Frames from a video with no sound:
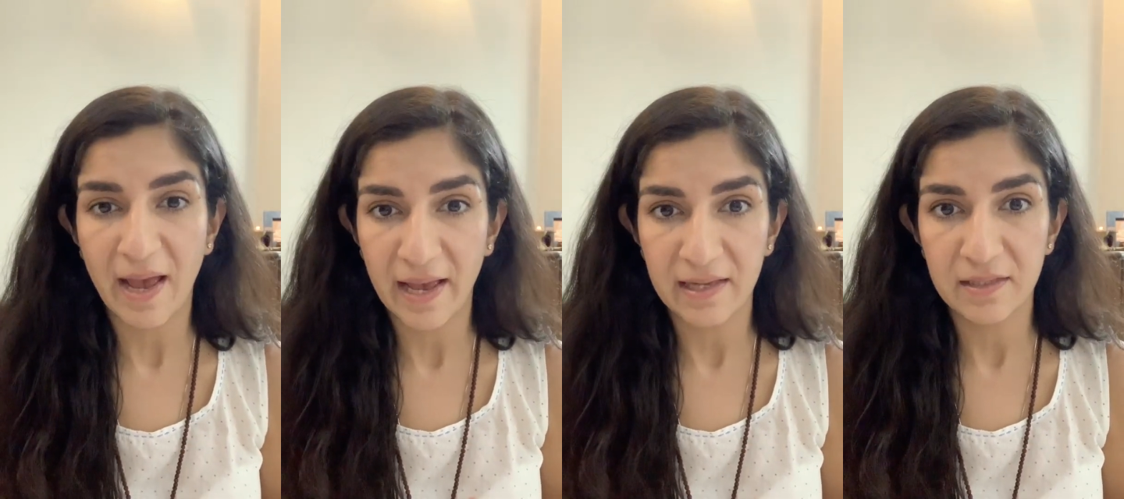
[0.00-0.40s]

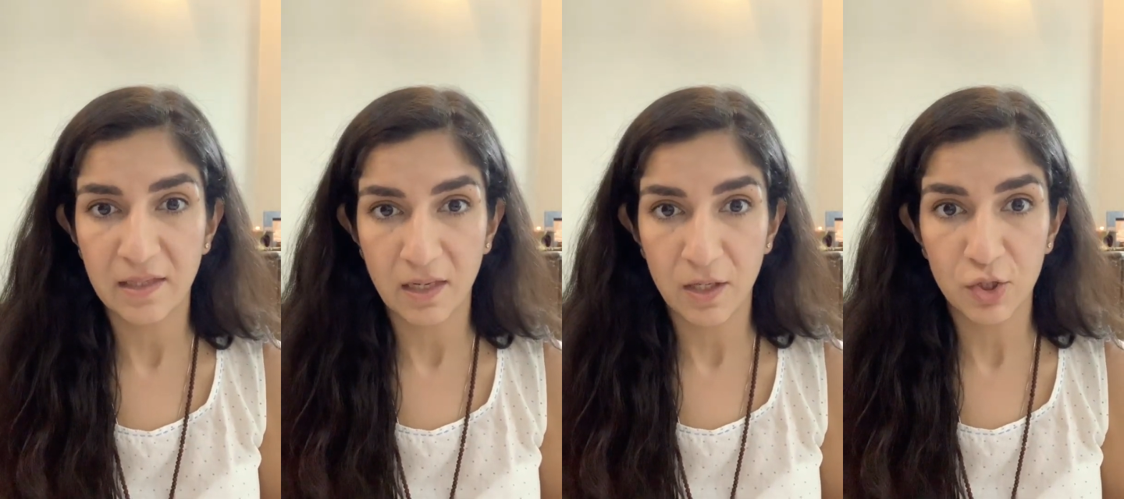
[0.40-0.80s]
and
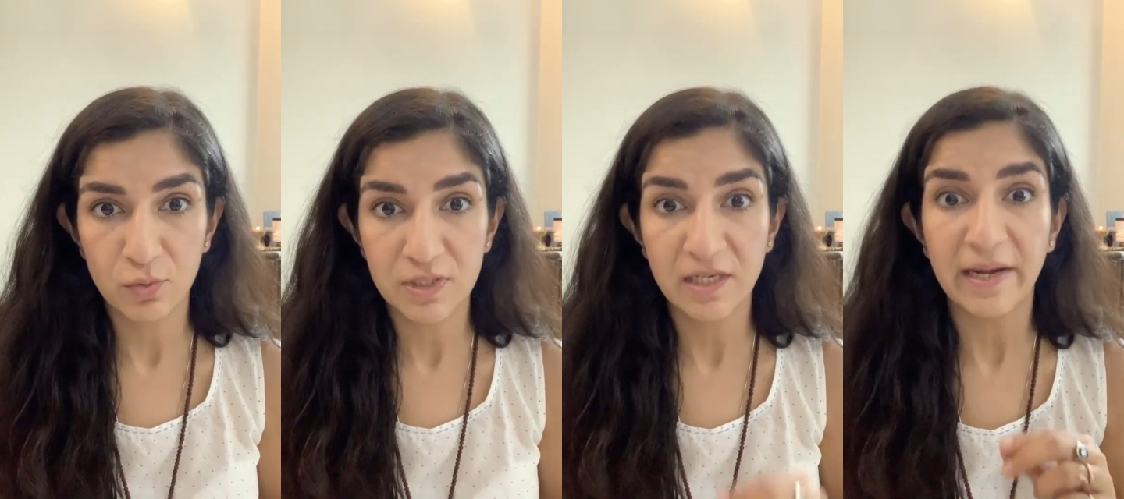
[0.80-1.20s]

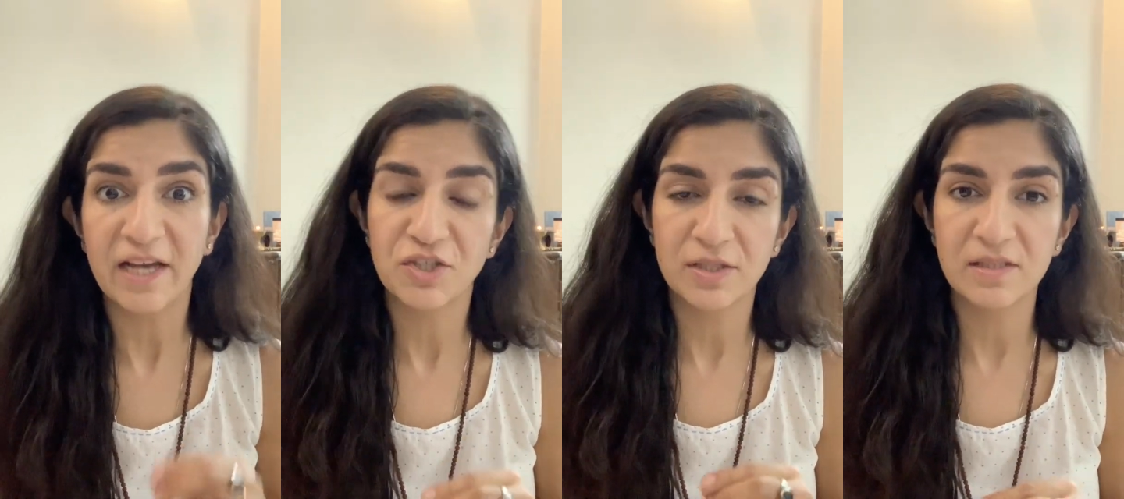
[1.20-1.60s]
those
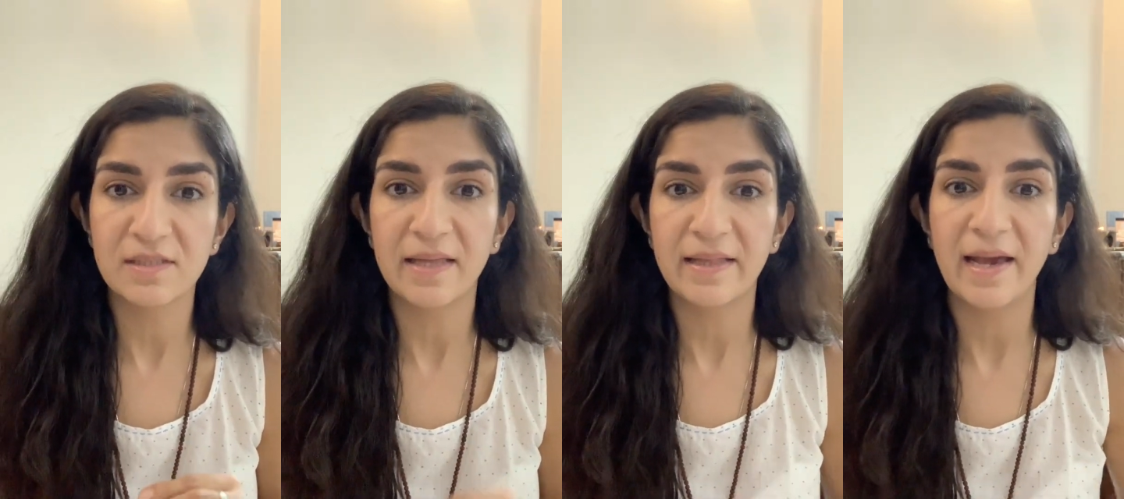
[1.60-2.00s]

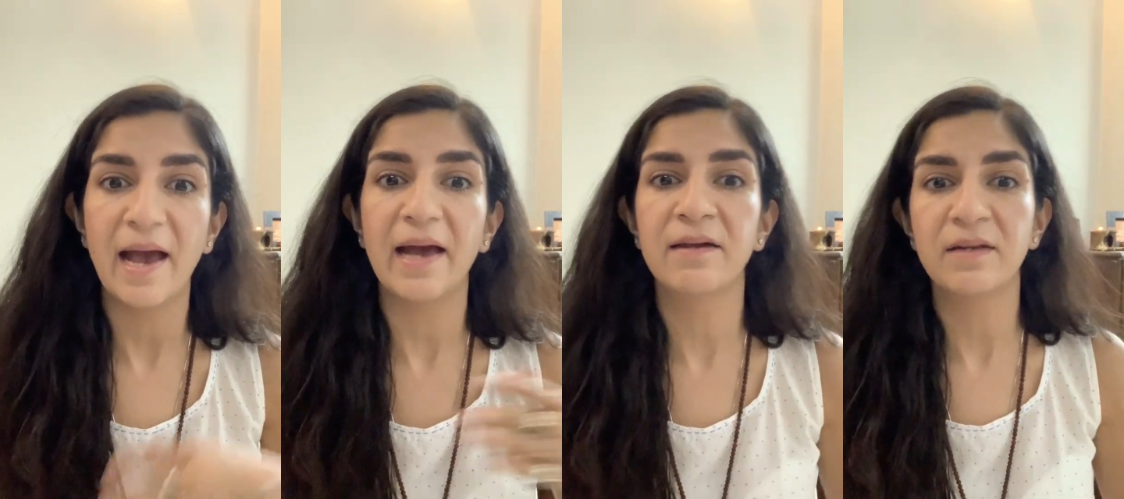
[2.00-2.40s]
corrections that they
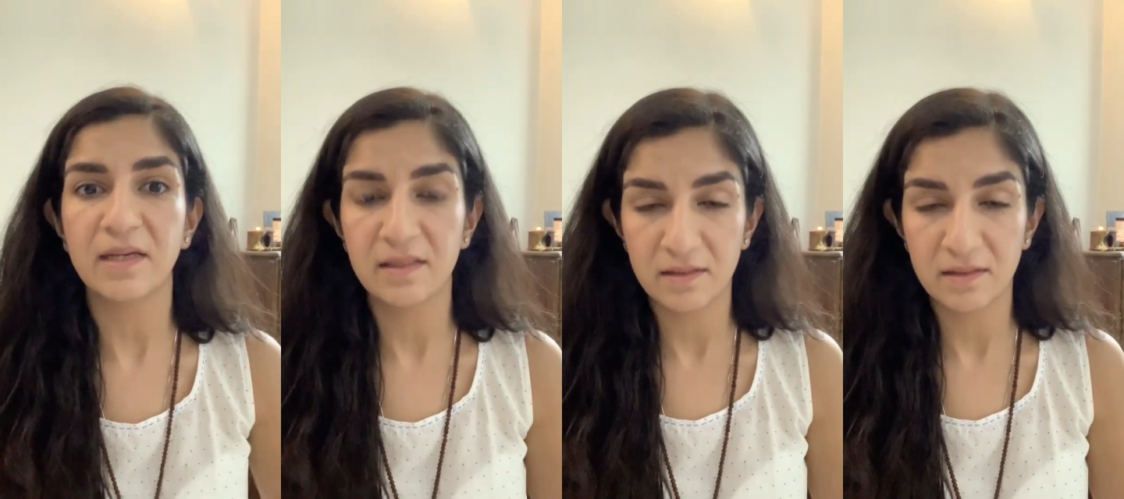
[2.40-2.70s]
had in